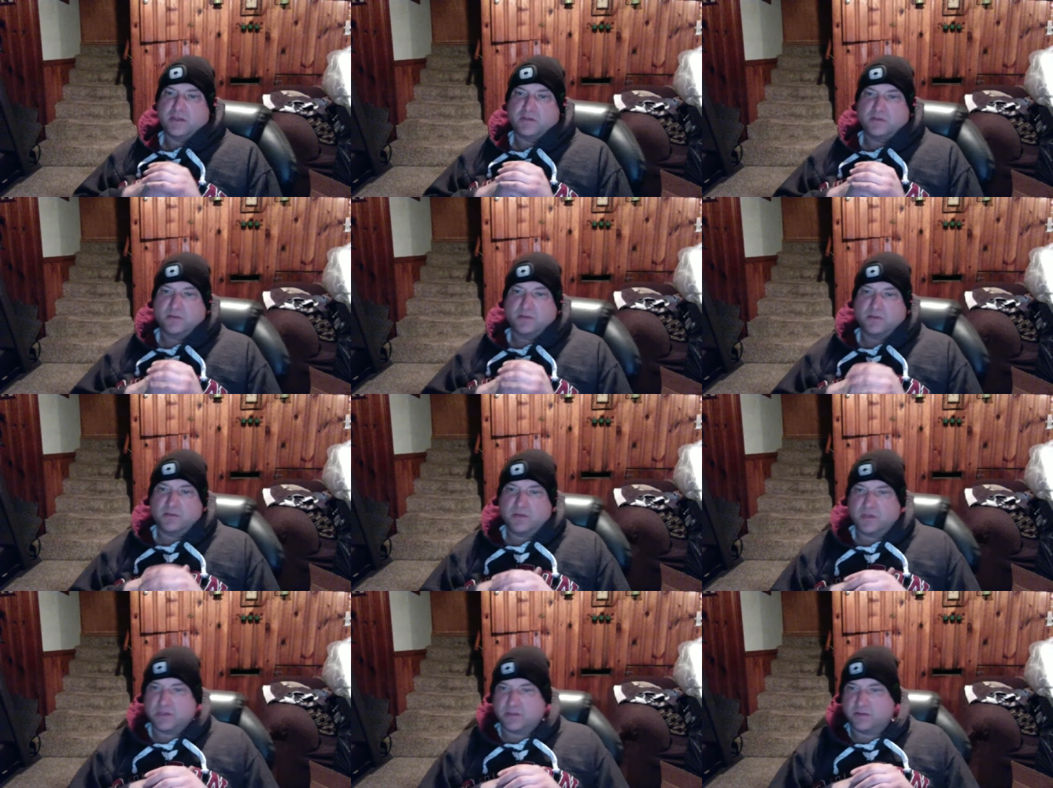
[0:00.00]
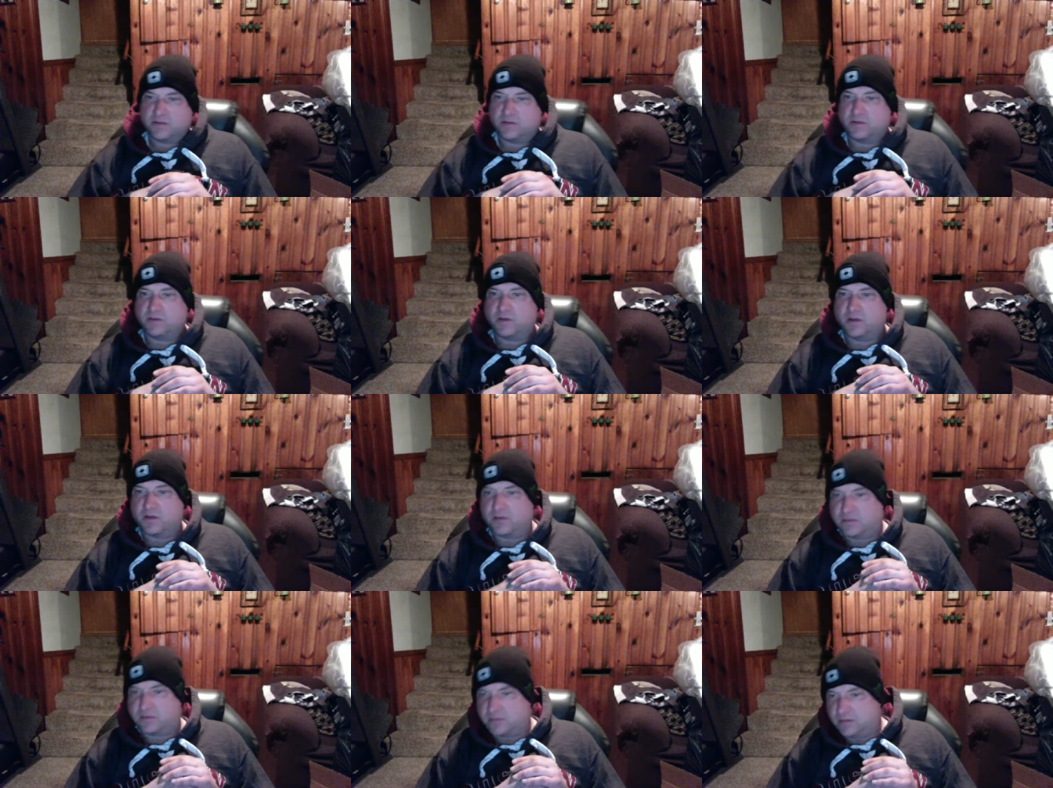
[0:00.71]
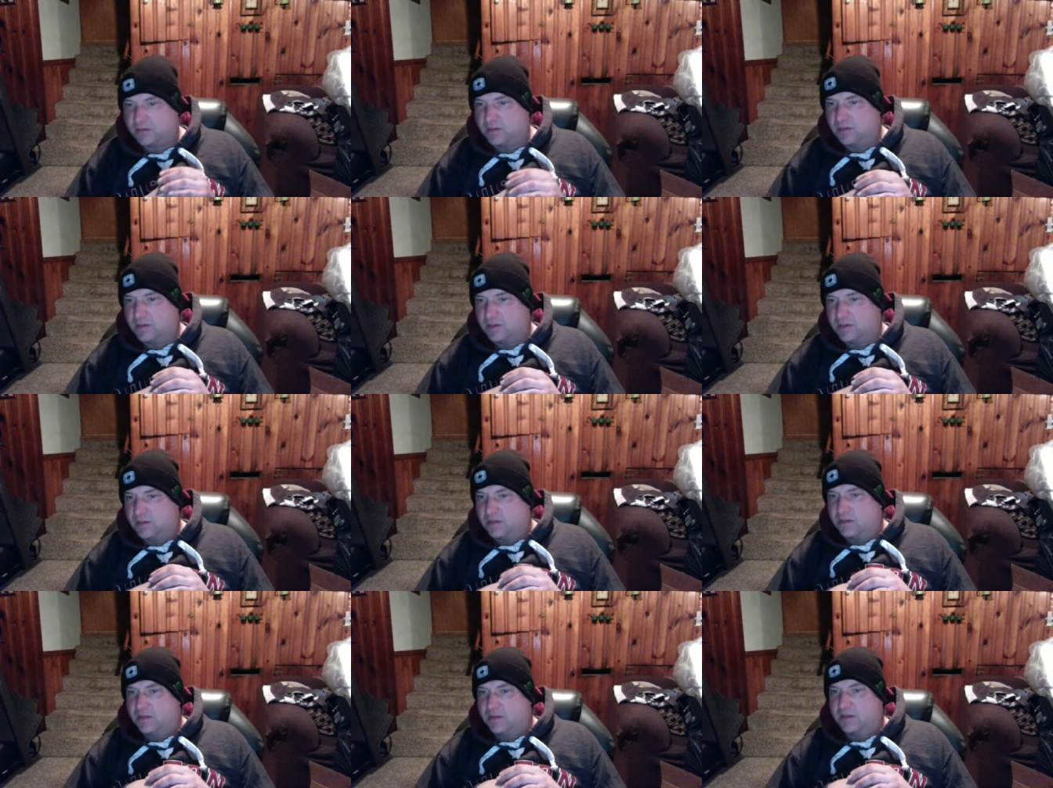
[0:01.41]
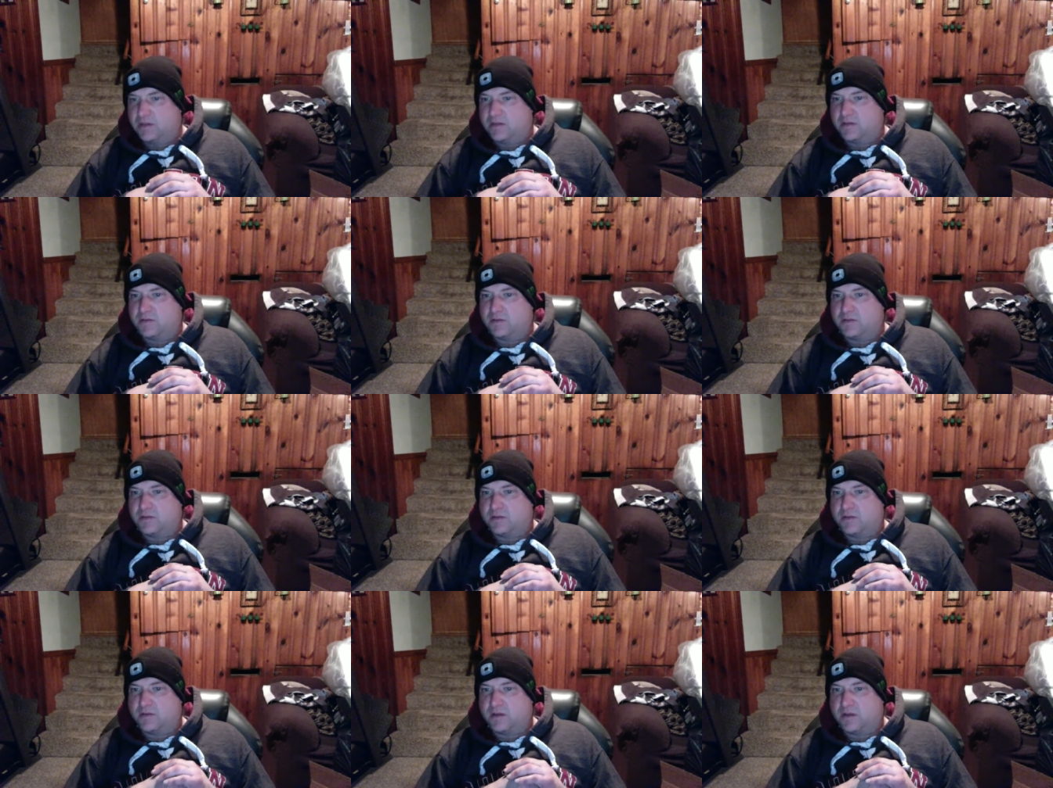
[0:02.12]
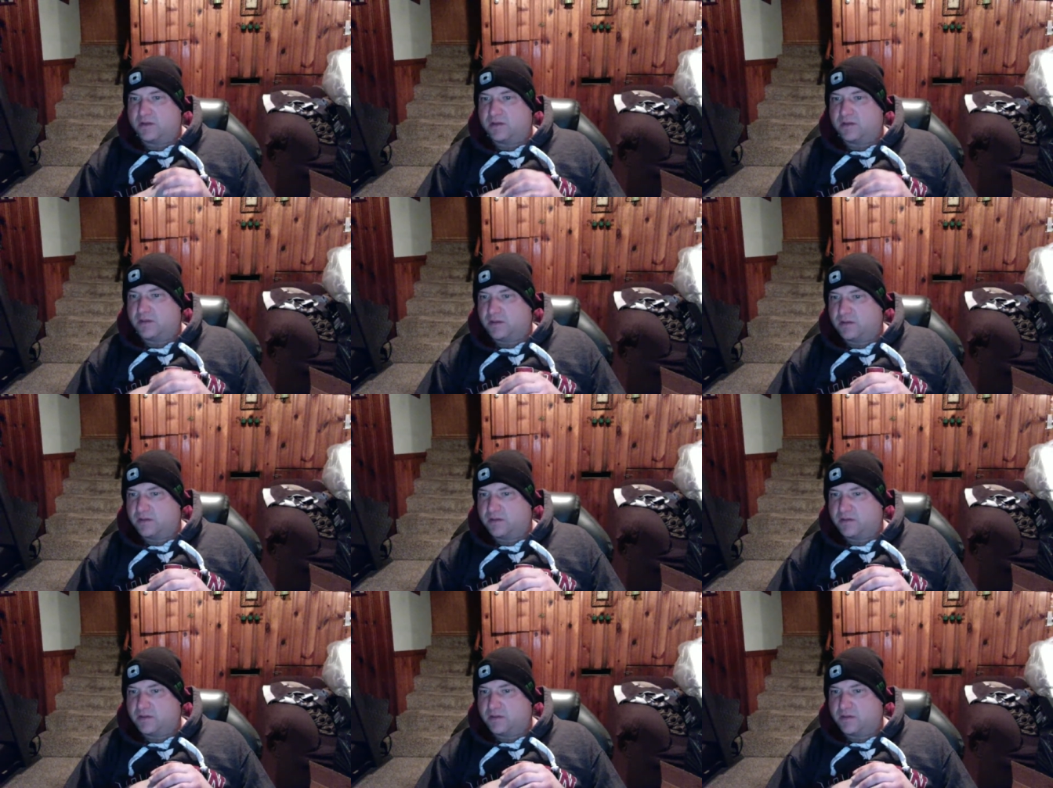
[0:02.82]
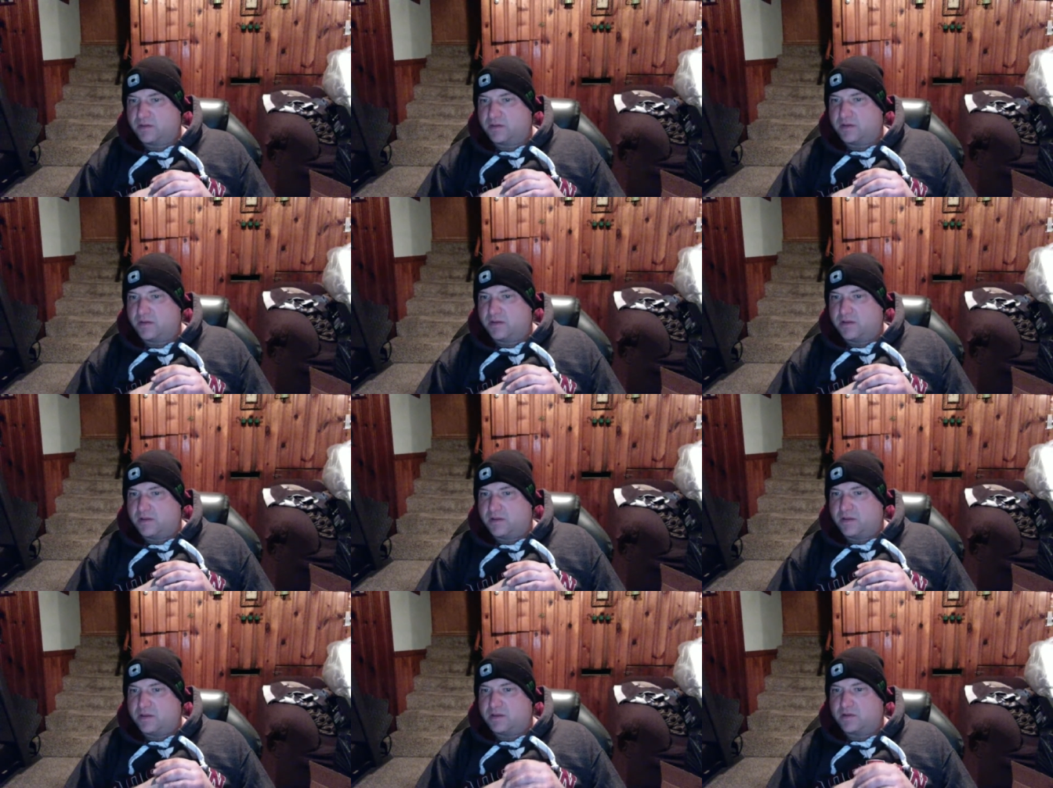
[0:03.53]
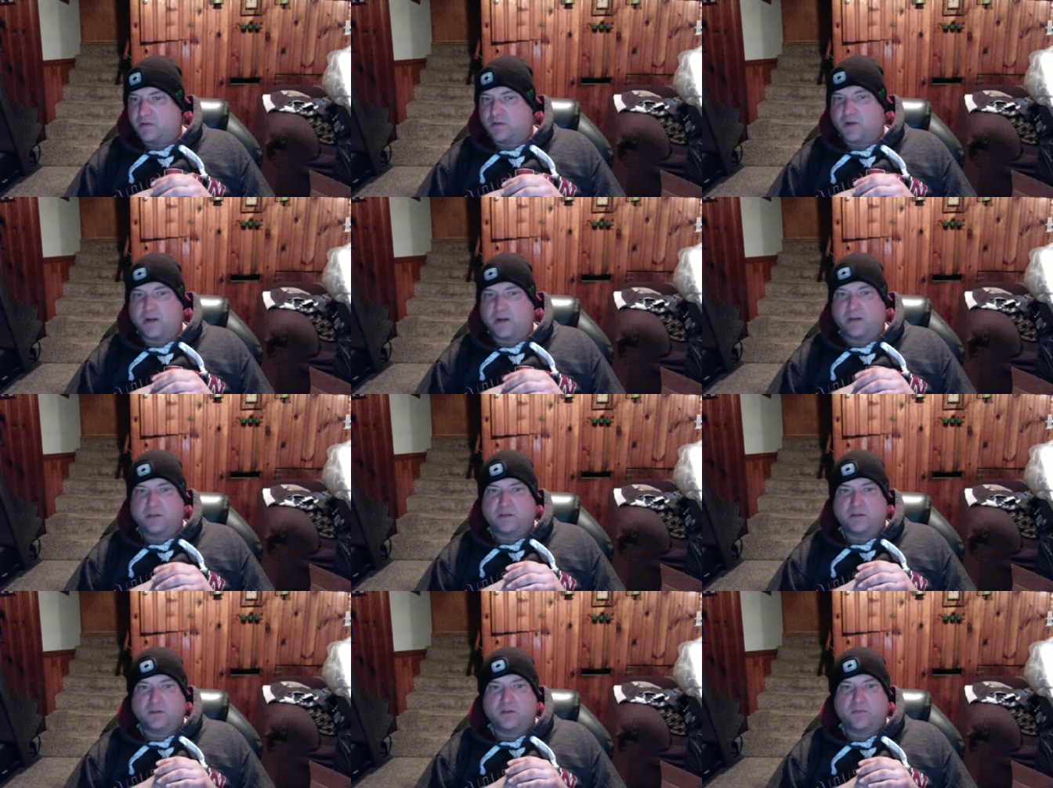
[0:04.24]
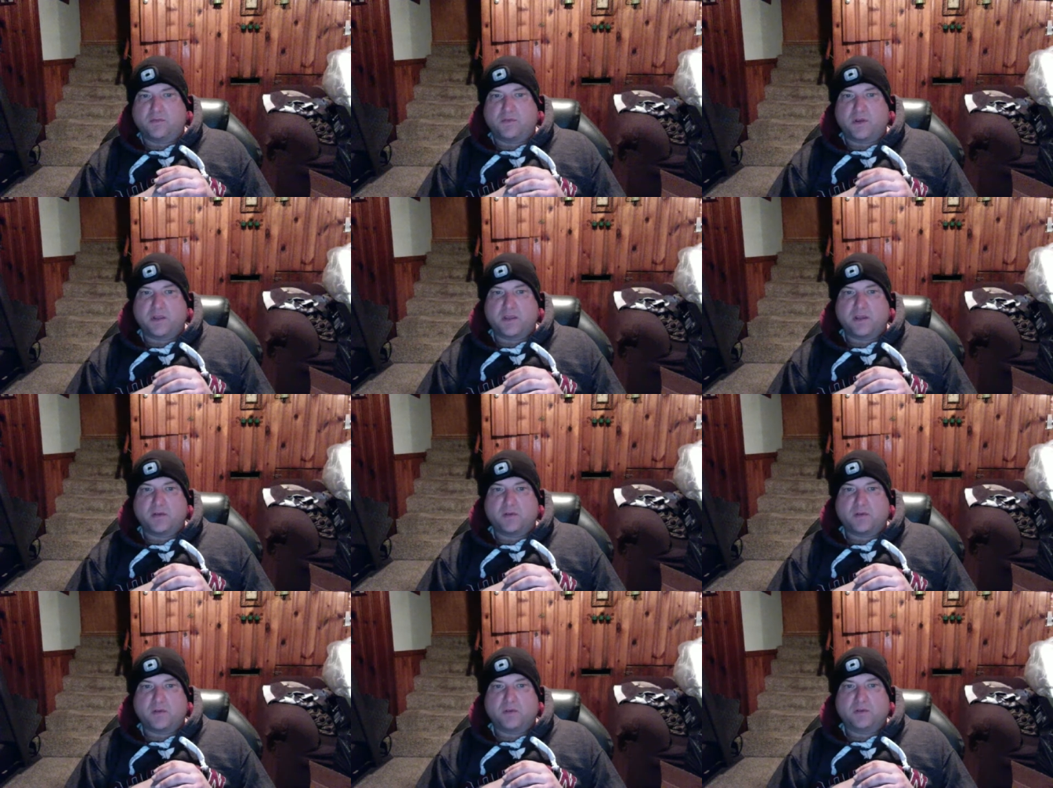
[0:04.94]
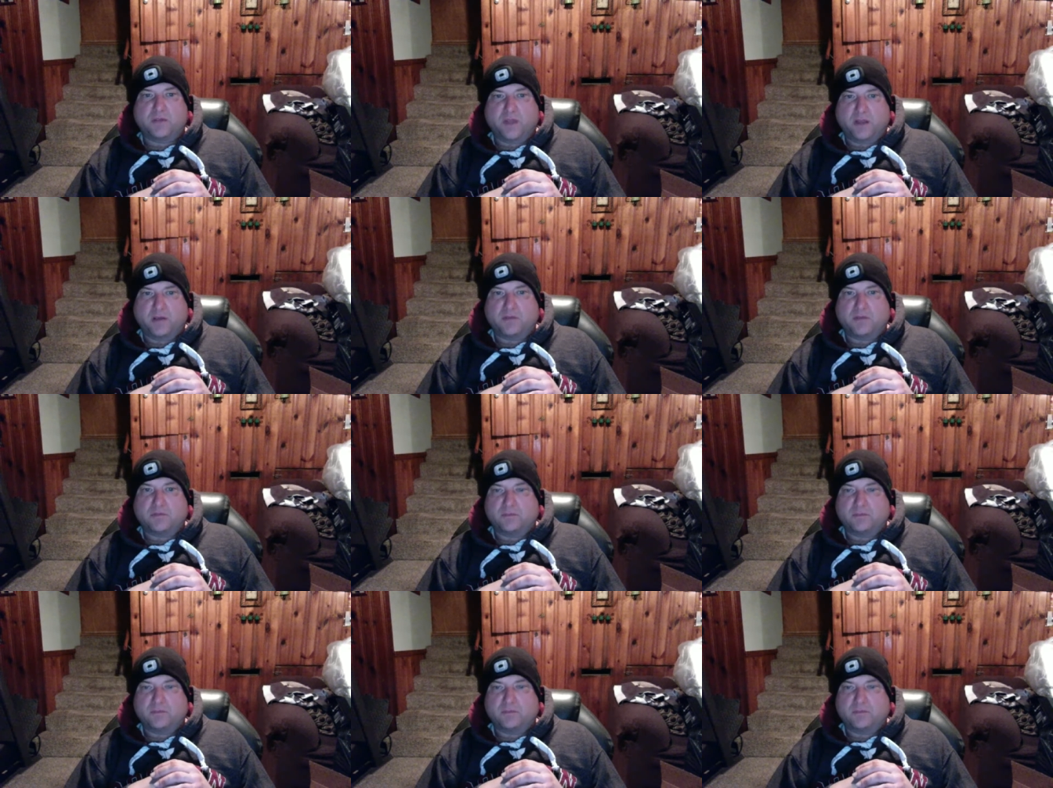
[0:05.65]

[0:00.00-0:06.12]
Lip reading: good. He's a good dog. He's a good dog. He's going on a little over a year old now.